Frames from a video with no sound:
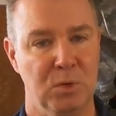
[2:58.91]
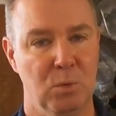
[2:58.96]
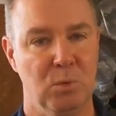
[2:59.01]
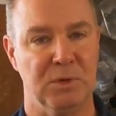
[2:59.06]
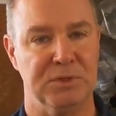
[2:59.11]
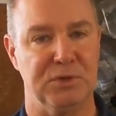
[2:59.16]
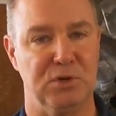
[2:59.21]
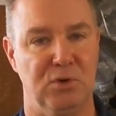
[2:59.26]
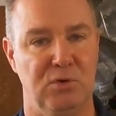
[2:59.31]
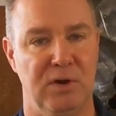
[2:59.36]

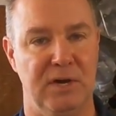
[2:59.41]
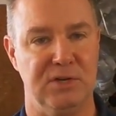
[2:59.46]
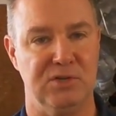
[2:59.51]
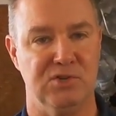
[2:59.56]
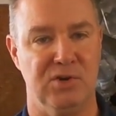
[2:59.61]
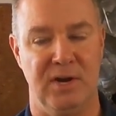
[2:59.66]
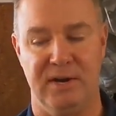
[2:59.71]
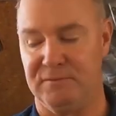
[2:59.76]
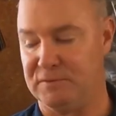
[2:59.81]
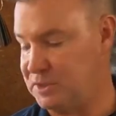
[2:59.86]
what the
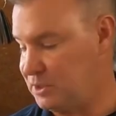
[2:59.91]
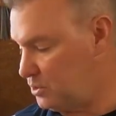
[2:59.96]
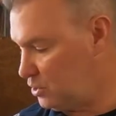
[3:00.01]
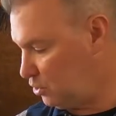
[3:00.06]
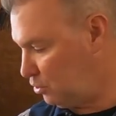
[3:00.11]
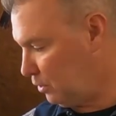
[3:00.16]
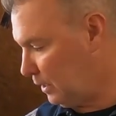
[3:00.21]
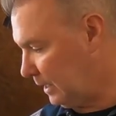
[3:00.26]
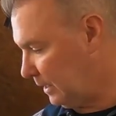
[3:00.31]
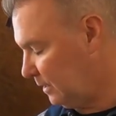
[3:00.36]
crankshaft is
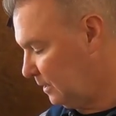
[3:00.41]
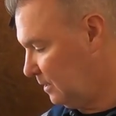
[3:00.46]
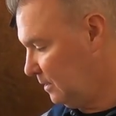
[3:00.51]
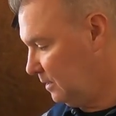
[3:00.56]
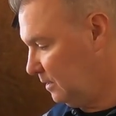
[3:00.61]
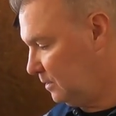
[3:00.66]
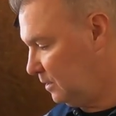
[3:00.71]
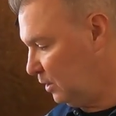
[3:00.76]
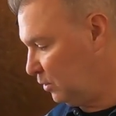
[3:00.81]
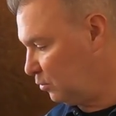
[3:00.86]
turning.
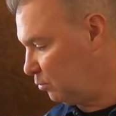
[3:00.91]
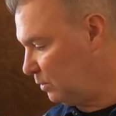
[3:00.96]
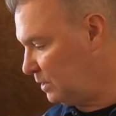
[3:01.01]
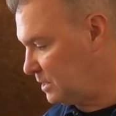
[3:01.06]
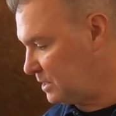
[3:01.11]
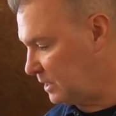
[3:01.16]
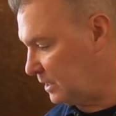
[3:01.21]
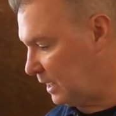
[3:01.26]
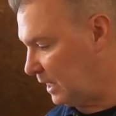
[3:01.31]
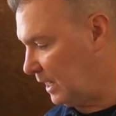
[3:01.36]
The other
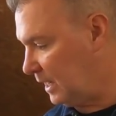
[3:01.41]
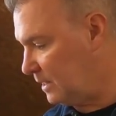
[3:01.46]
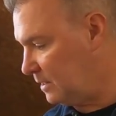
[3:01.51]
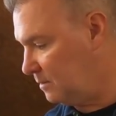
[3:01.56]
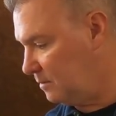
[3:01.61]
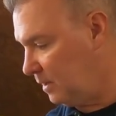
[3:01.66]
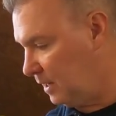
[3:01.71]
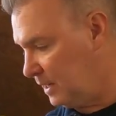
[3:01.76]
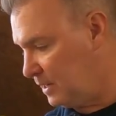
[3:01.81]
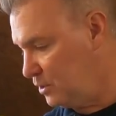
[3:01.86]
reason that
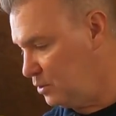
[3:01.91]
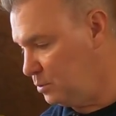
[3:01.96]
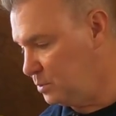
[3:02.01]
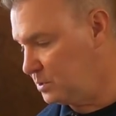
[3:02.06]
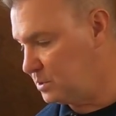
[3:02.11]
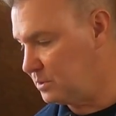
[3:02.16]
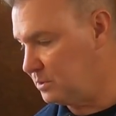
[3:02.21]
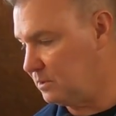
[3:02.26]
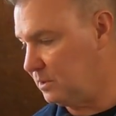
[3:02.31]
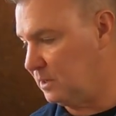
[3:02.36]
I use